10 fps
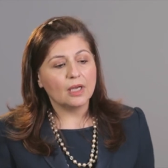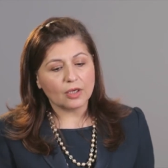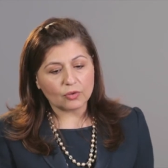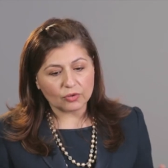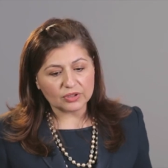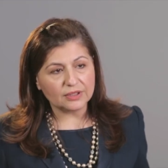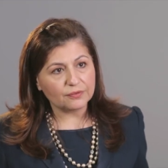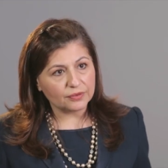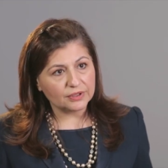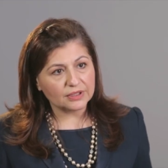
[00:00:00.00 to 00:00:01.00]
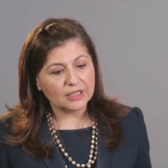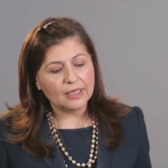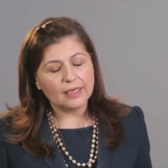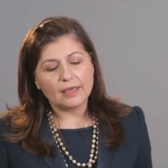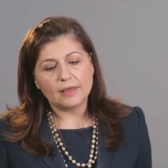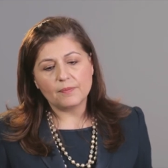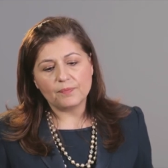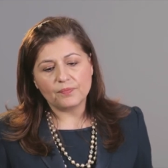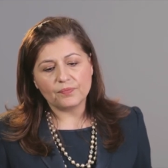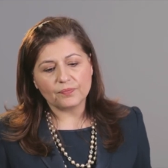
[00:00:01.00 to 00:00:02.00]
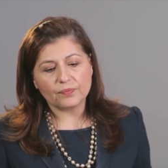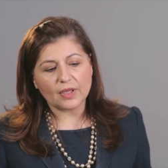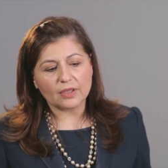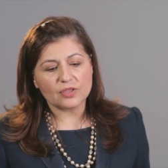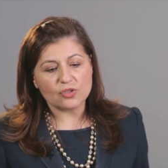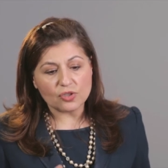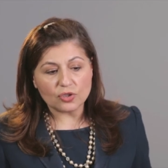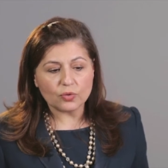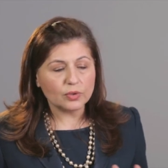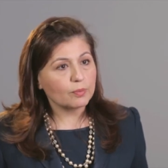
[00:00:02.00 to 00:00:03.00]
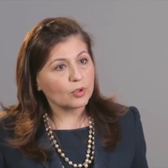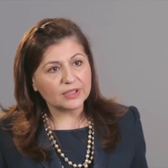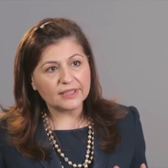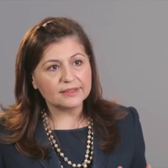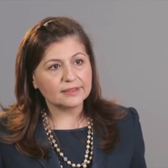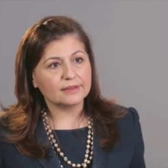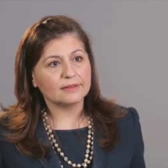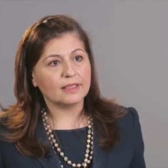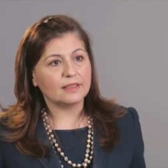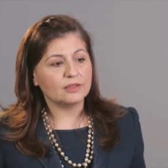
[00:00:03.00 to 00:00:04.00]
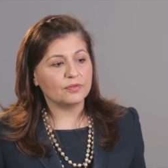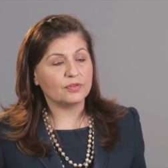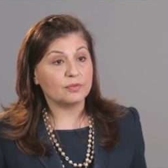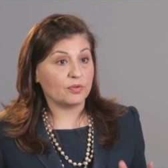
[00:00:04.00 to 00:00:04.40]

across different um, constituent bodies and, and different